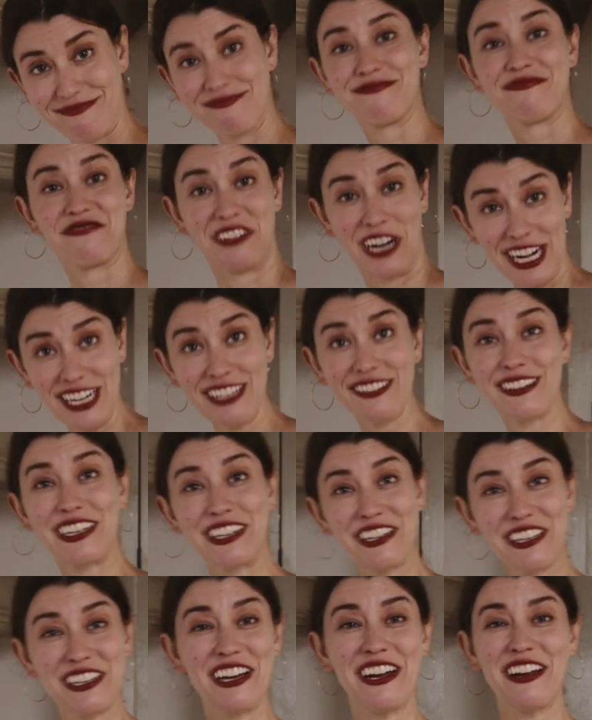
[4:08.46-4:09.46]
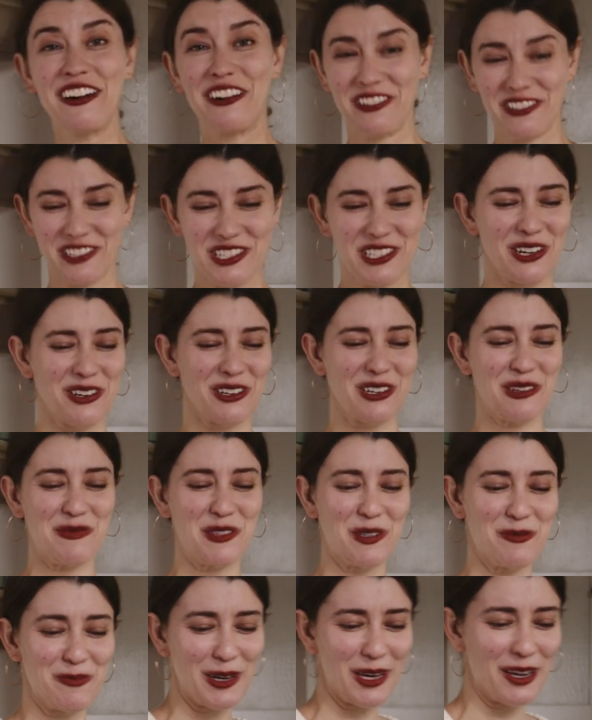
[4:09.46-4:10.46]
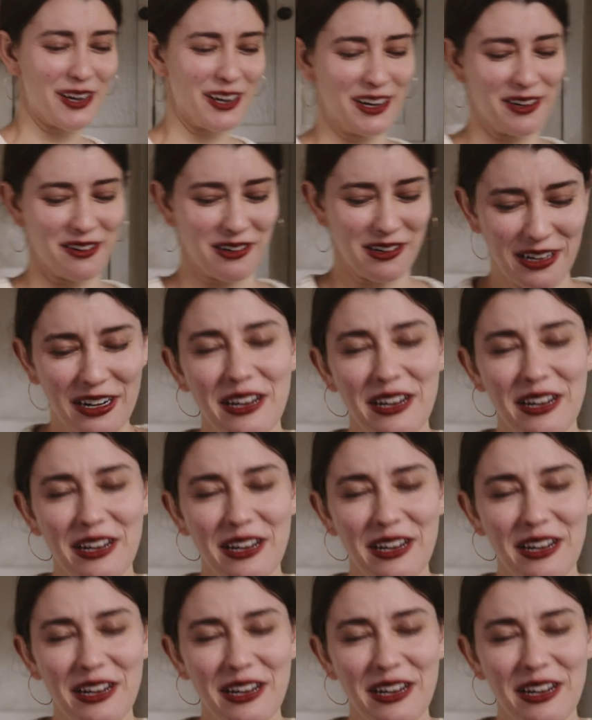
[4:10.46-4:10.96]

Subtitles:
Right, there you go. Soak up the butter.